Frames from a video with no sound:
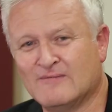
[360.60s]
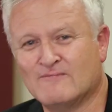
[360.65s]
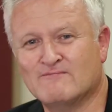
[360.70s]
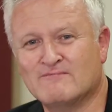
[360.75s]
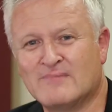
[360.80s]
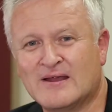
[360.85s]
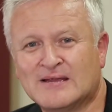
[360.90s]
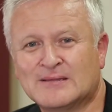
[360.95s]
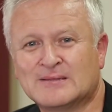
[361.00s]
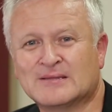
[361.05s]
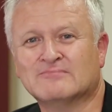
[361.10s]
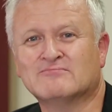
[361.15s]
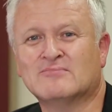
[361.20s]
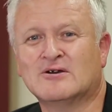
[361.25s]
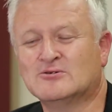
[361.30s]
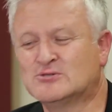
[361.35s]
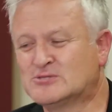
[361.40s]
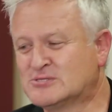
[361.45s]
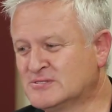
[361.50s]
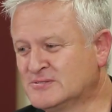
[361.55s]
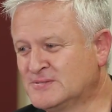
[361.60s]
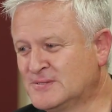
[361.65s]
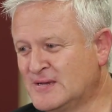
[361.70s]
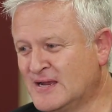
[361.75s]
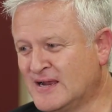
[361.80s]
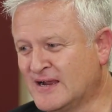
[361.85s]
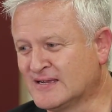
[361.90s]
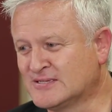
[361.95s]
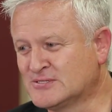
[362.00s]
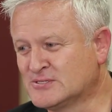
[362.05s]
make the most of
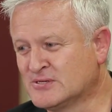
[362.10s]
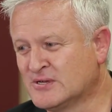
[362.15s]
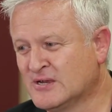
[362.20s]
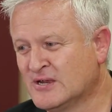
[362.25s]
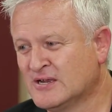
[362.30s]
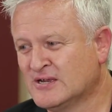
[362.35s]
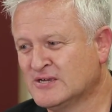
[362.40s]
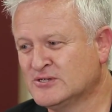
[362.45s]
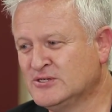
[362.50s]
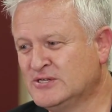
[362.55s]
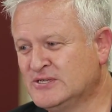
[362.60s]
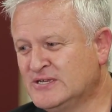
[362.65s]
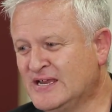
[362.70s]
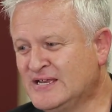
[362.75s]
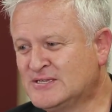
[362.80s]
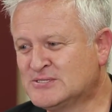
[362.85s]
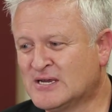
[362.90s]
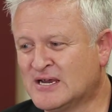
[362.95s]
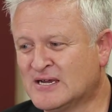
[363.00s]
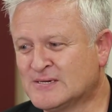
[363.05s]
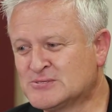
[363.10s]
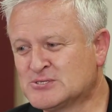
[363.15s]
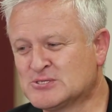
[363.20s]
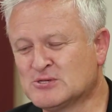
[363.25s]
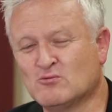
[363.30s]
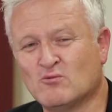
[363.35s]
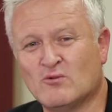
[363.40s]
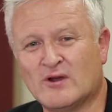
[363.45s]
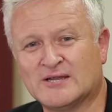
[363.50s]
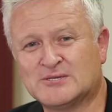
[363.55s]
that. You need to have
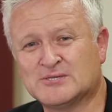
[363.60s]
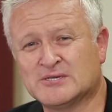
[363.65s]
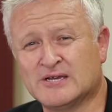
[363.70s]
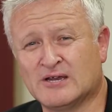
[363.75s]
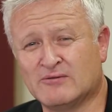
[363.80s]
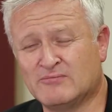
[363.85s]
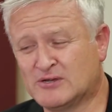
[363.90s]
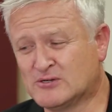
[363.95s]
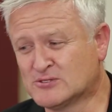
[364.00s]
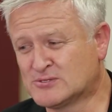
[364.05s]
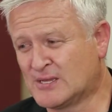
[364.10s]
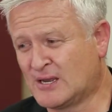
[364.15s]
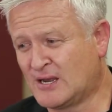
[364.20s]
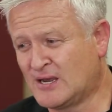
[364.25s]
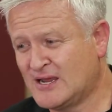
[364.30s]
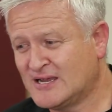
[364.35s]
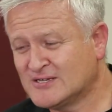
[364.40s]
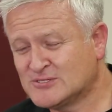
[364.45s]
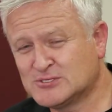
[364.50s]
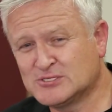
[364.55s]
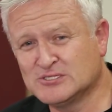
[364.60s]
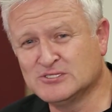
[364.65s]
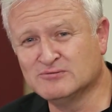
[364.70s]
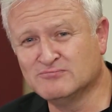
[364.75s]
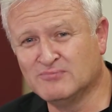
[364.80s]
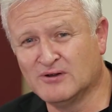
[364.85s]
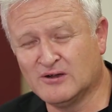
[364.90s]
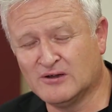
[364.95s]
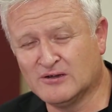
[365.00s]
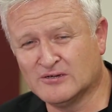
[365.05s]
somewhere to go because the last two
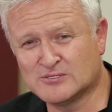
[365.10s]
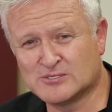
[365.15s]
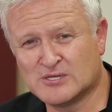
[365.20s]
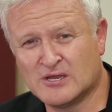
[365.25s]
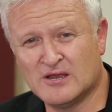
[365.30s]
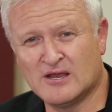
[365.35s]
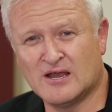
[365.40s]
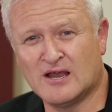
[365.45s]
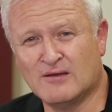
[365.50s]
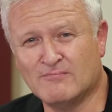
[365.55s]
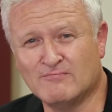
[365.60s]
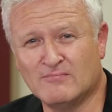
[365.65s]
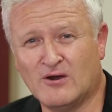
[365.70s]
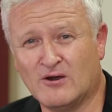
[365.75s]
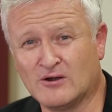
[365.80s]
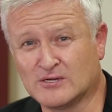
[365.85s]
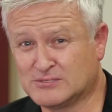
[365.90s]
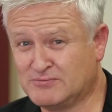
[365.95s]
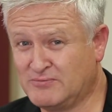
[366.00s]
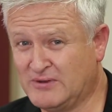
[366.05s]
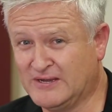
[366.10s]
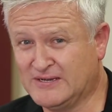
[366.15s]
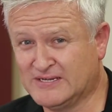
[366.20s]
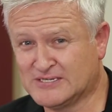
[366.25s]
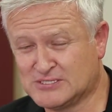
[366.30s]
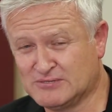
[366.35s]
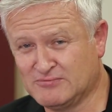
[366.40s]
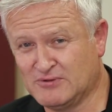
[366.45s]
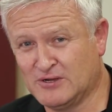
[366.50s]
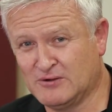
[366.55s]
bars are marked
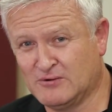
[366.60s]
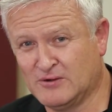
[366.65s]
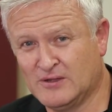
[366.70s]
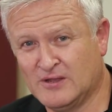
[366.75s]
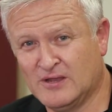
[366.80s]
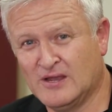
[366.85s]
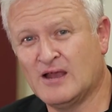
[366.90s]
pianissimo.